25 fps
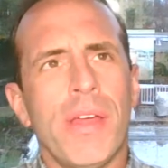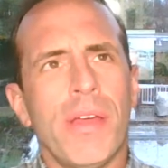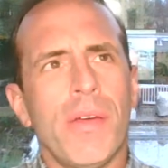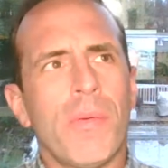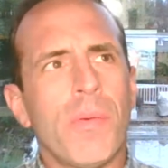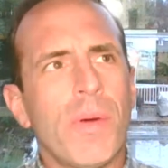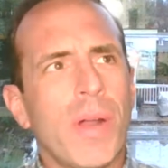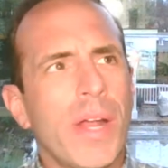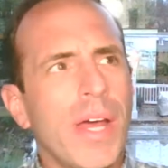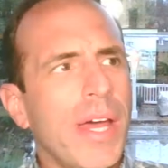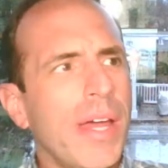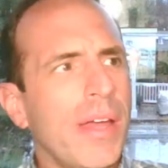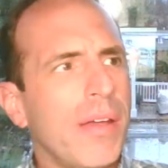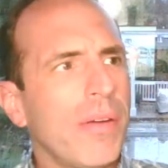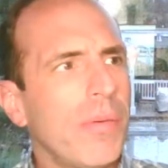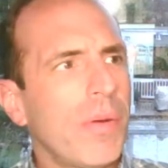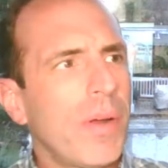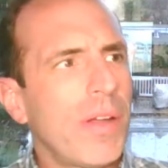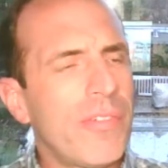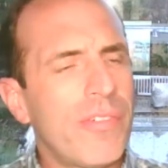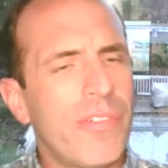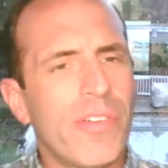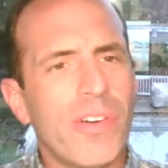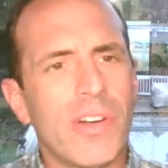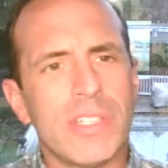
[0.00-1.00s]
When
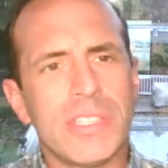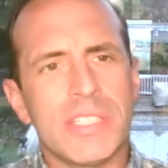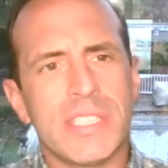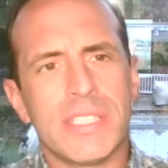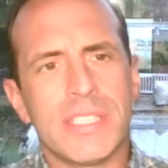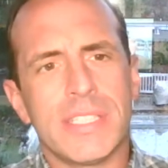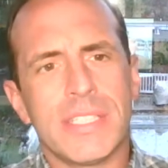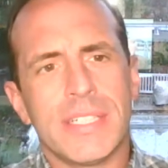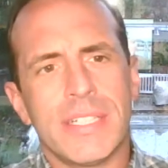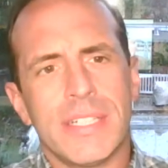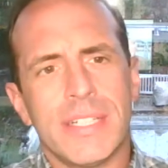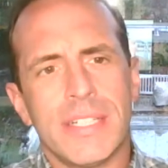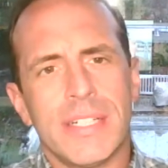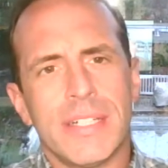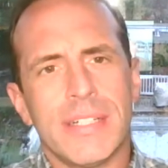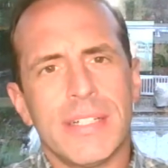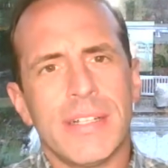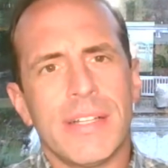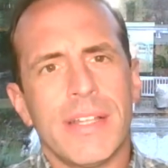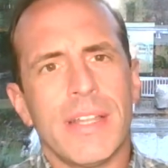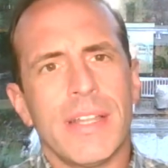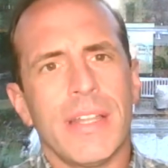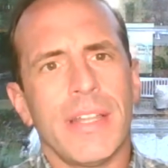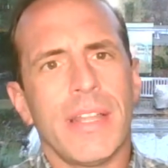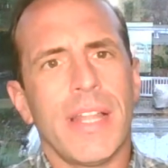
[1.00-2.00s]
I first
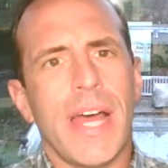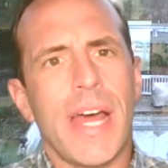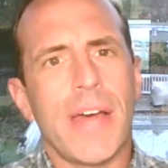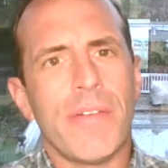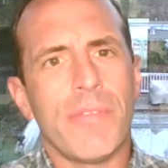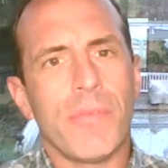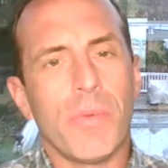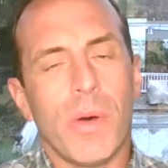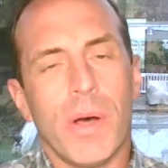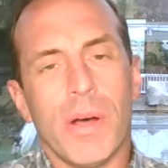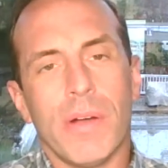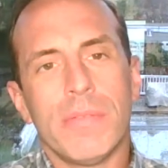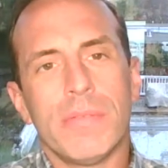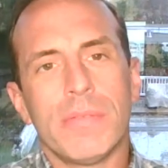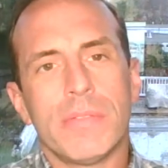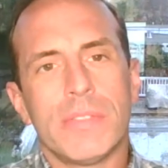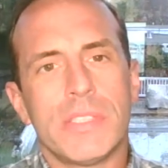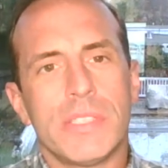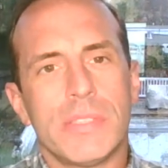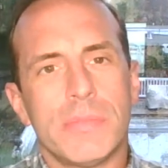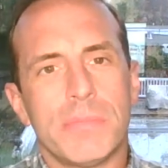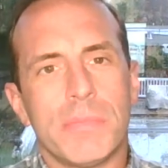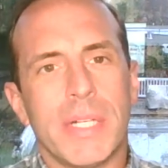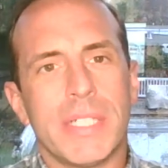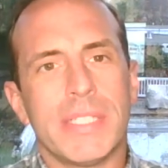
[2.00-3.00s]
left, well,
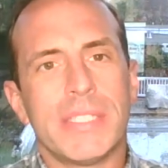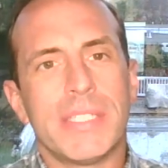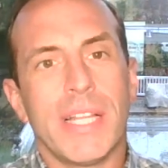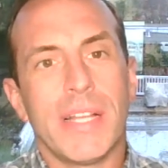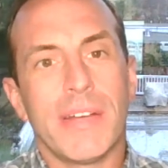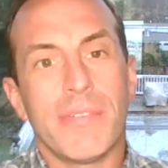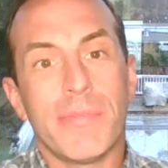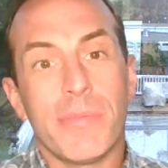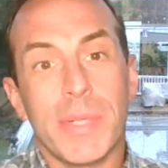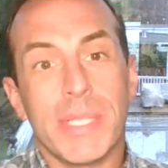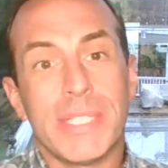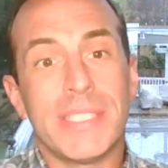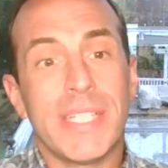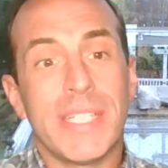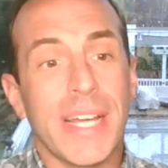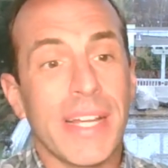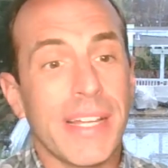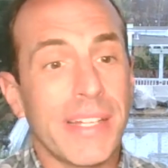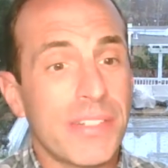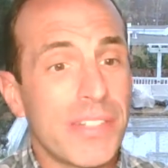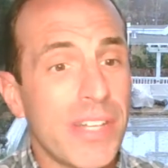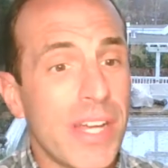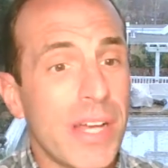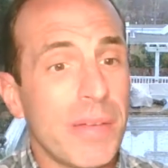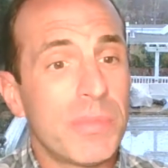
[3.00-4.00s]
I left my
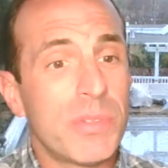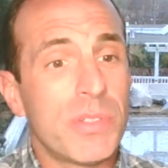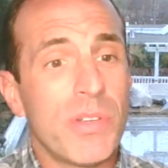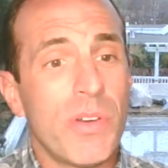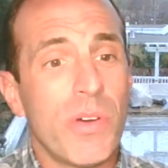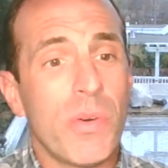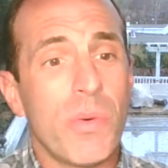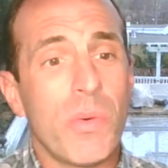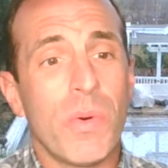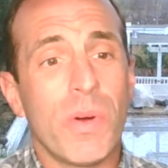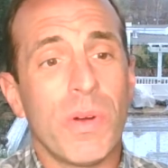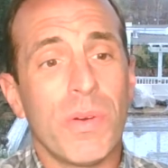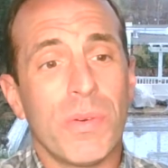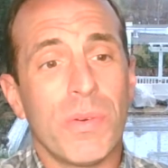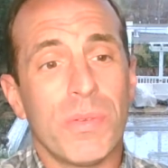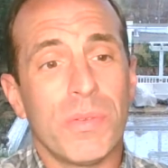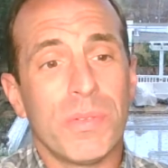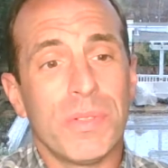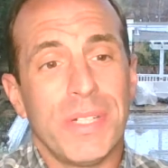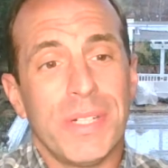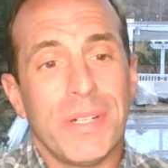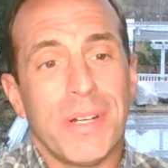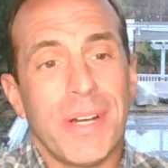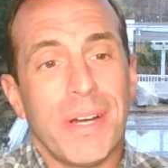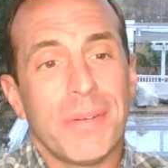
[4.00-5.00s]
second job. So
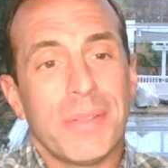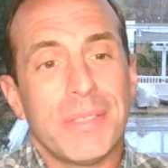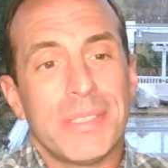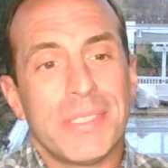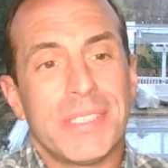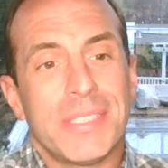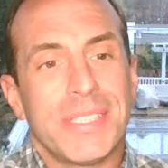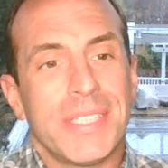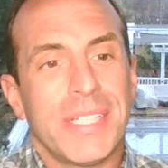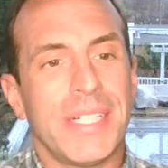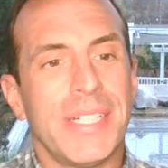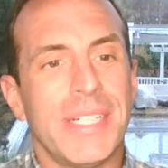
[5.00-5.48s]
I was